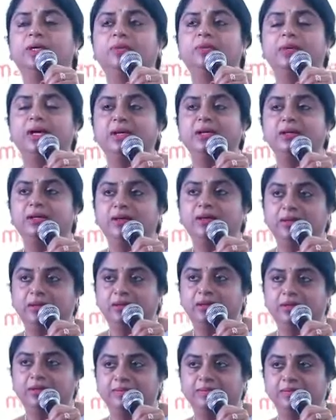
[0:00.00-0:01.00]
when
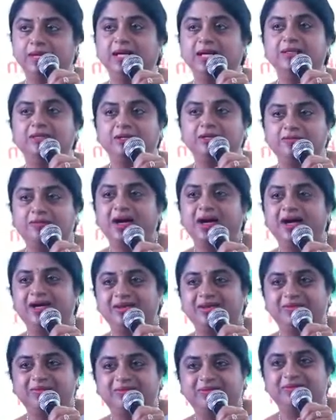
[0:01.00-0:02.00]
uh,
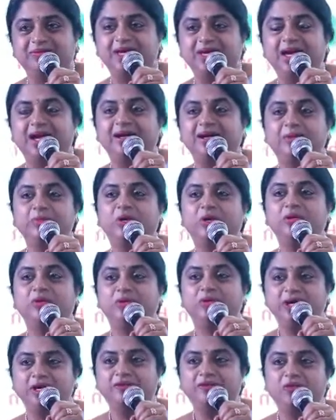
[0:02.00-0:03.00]
95, we had about
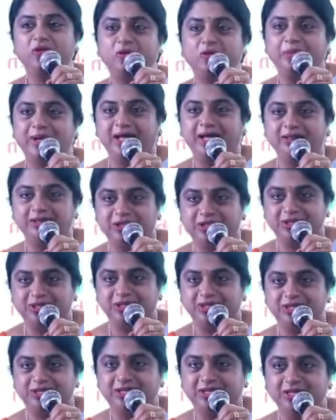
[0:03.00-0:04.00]
24
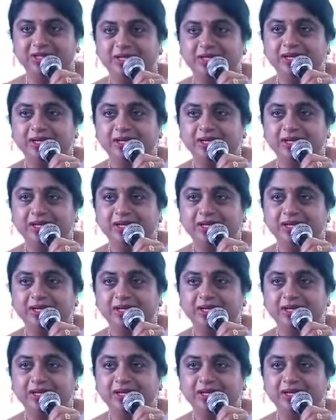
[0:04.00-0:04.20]
branches.